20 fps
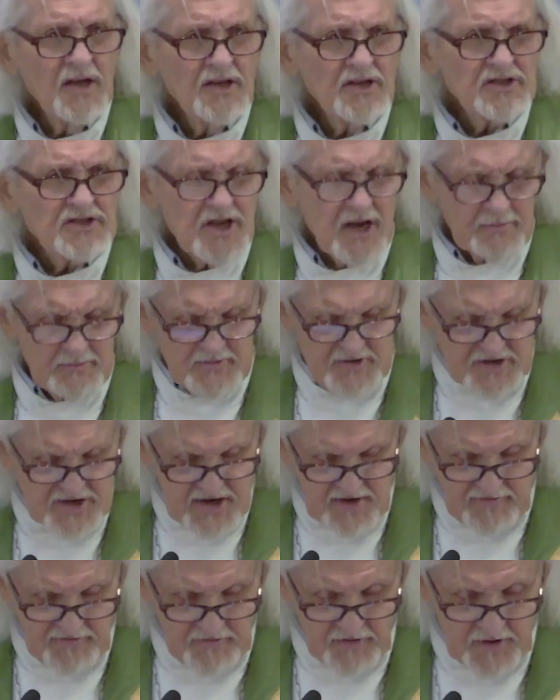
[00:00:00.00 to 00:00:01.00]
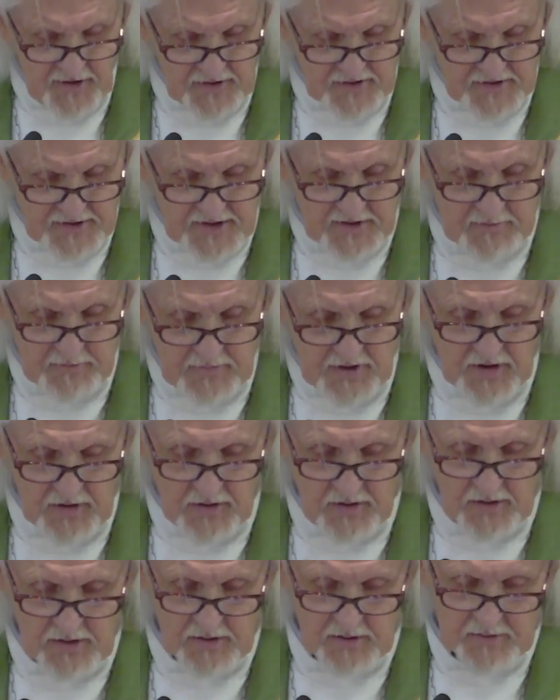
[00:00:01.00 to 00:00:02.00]
some different
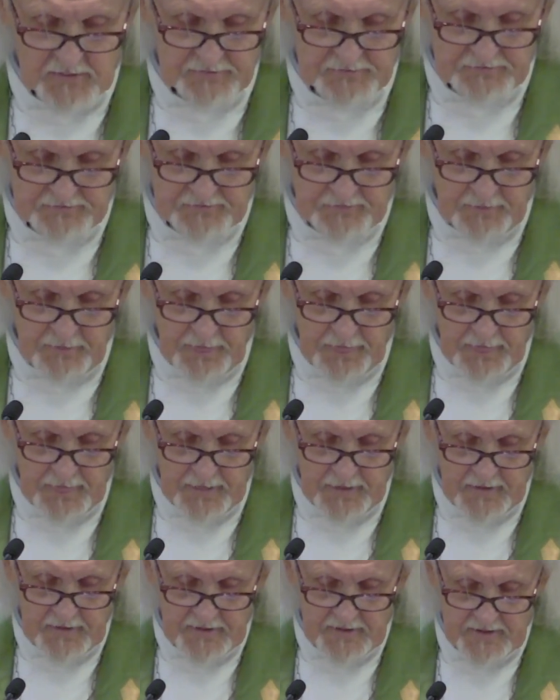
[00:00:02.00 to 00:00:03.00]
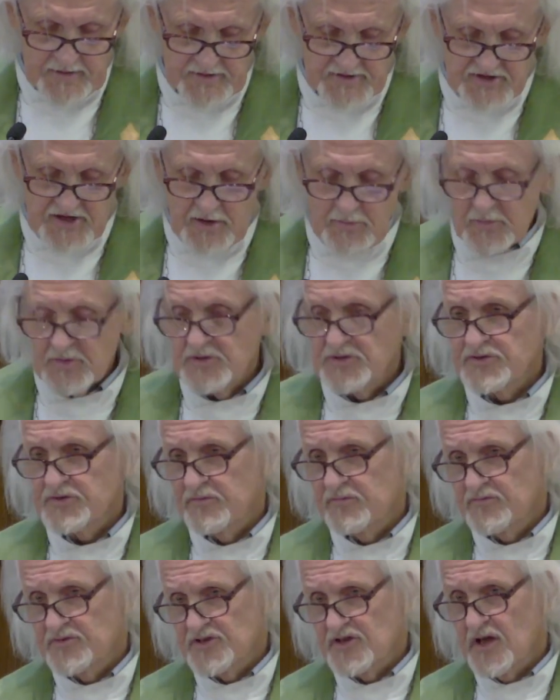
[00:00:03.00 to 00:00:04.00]
miracle? Some
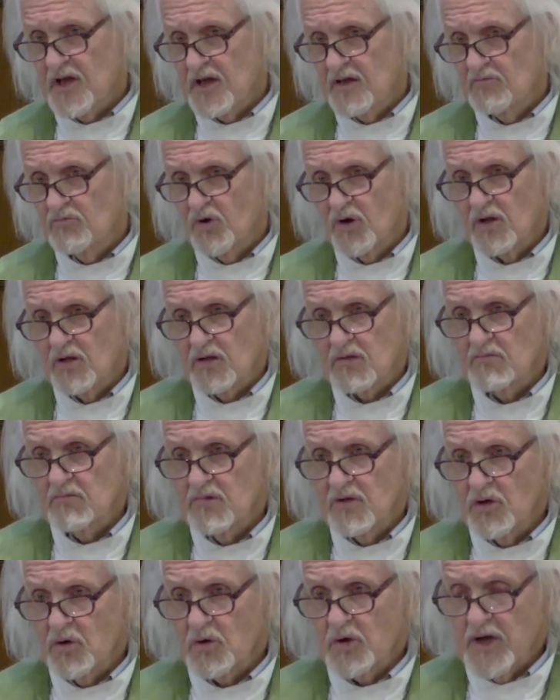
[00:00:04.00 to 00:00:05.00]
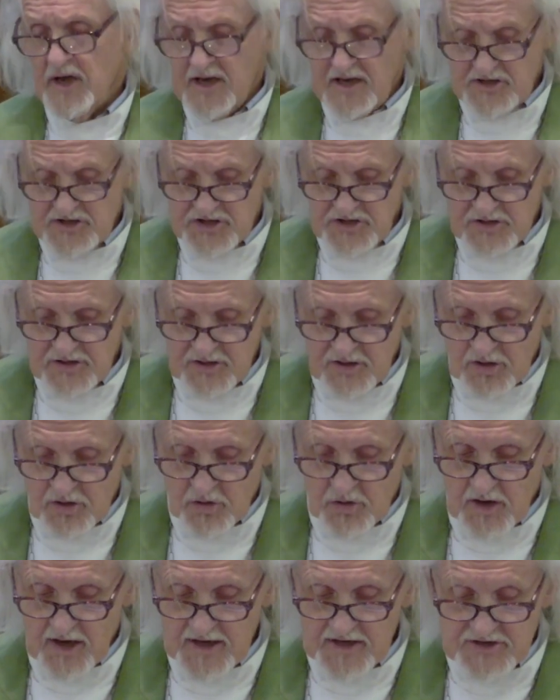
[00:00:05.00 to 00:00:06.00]
would say, well, location,
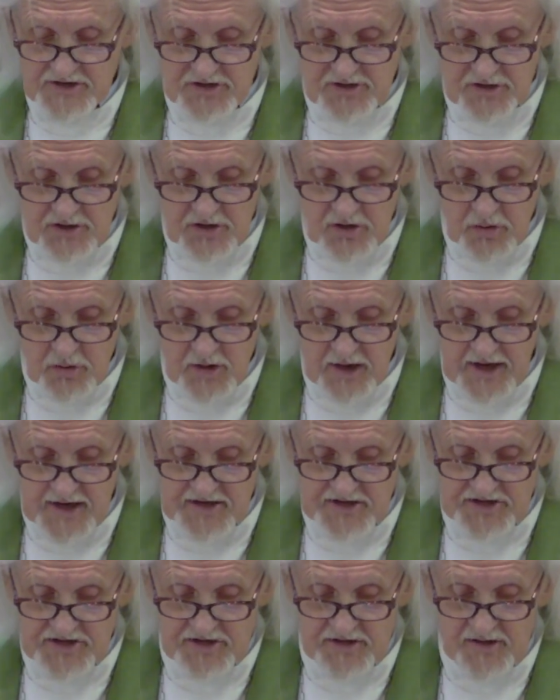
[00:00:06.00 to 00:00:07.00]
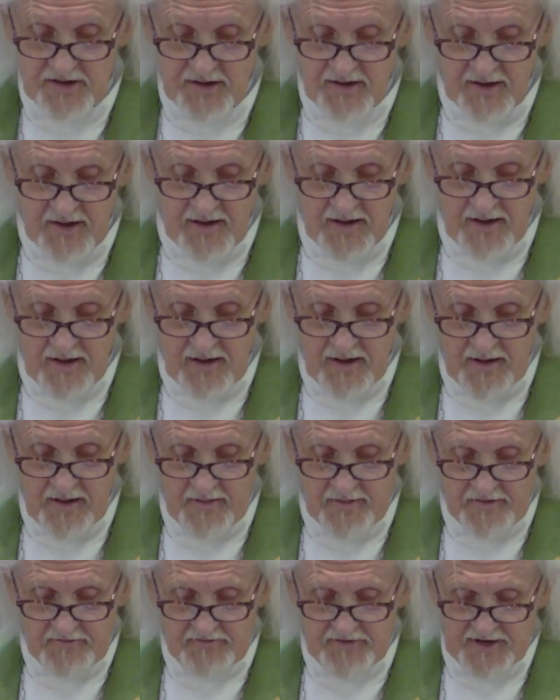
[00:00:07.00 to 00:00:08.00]
location, location.
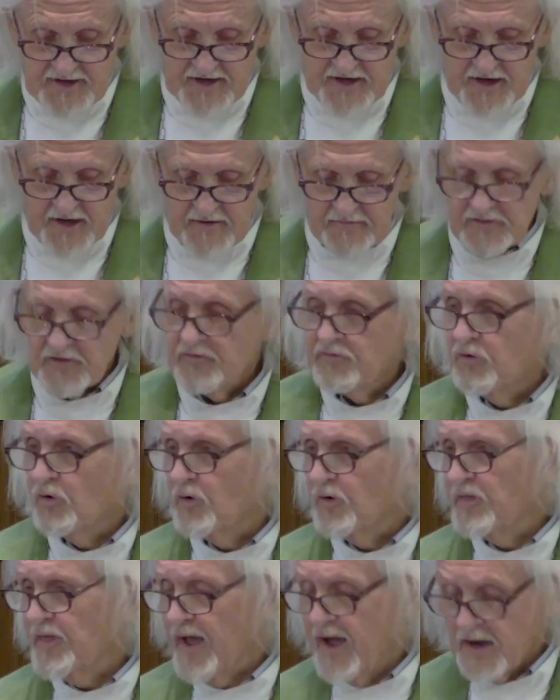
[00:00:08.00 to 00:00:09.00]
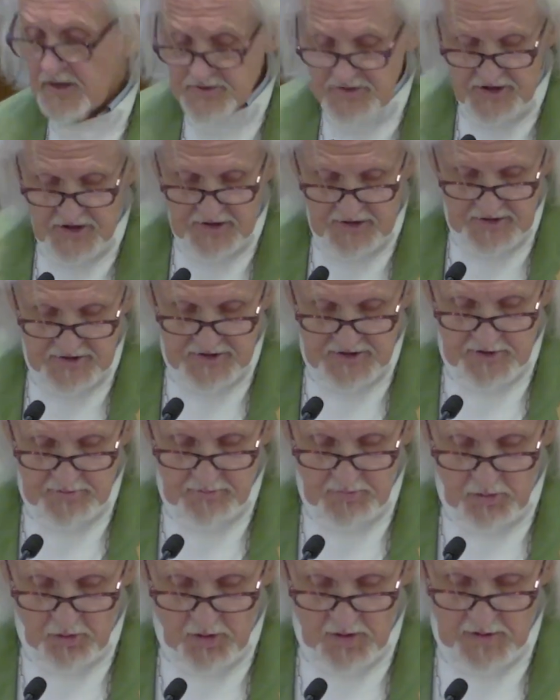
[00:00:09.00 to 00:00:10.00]
The feeding of the 4,000 is
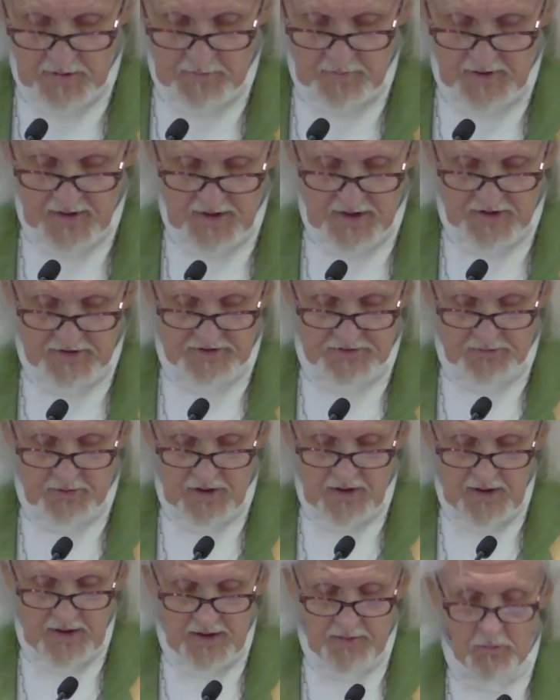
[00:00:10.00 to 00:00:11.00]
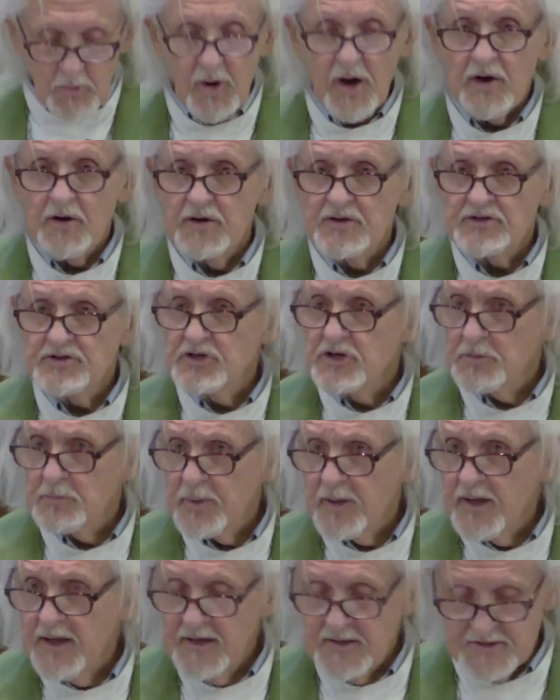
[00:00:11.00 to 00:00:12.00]
important because where it took
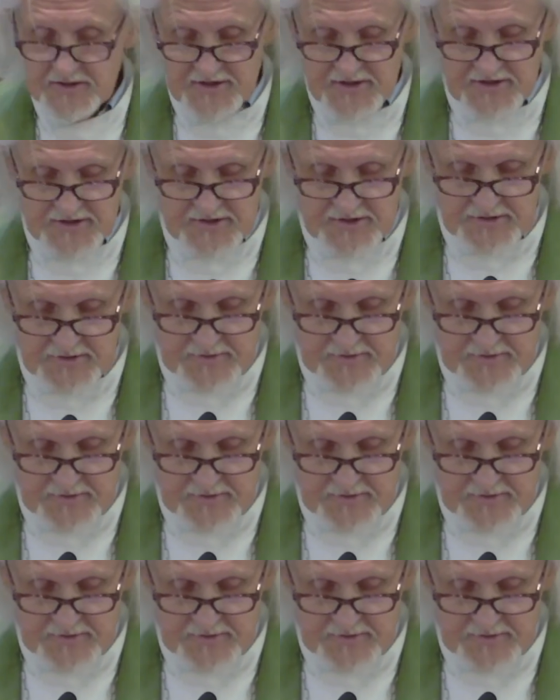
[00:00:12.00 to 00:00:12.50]
place.